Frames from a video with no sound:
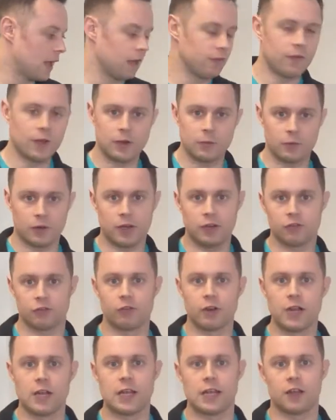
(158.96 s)
If anyone
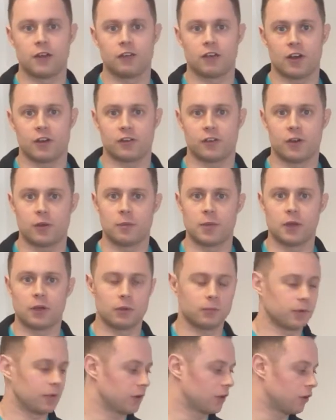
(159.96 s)
is really interested in
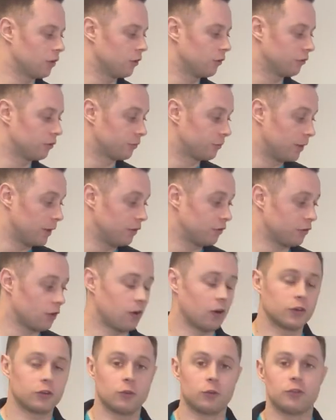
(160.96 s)
becoming a coach, please
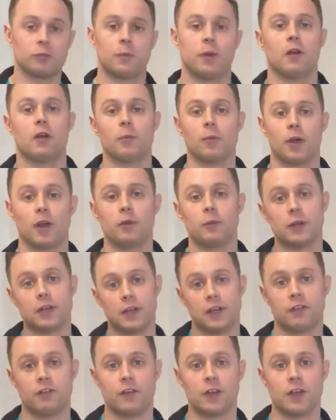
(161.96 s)
talk to us. Bear in mind,
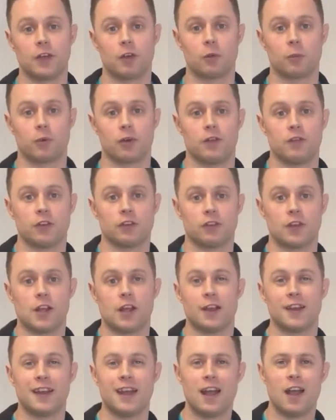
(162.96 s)
we did a video
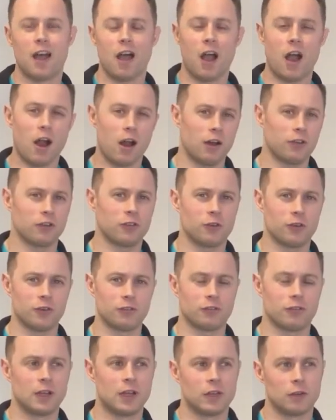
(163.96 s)
previously on our sort
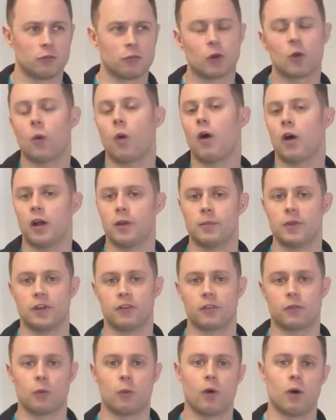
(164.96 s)
of
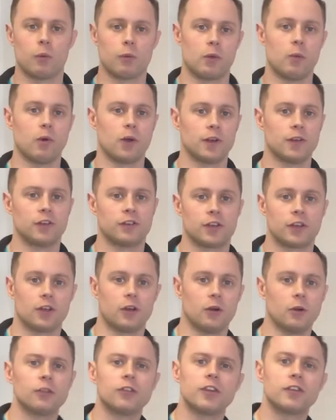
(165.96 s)
requirements for what we want as a
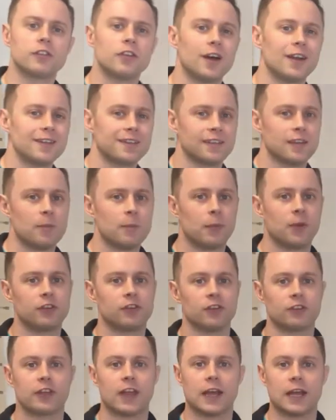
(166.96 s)
coach. It's not as simple
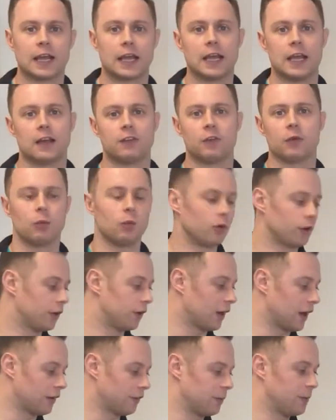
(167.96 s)
as just getting a level
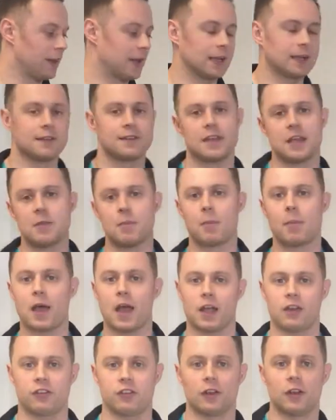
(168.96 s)
one. There has to be that deep
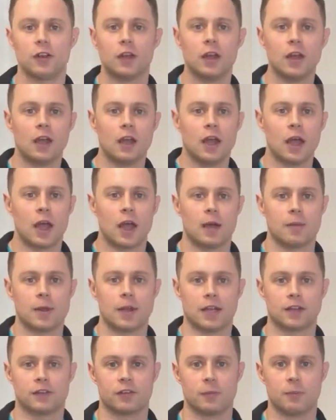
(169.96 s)
passion,
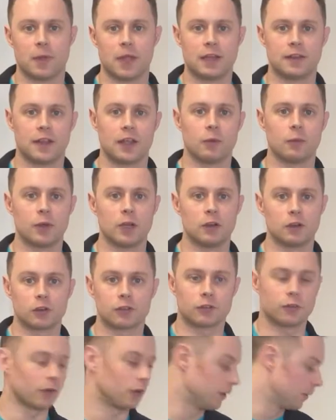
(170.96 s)
and that's the big thing we
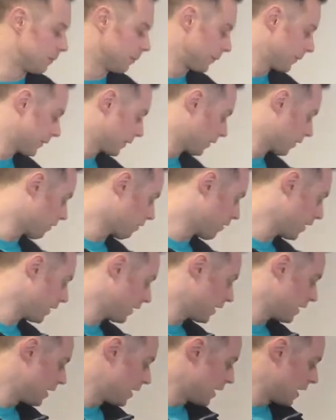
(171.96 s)
look for, all right?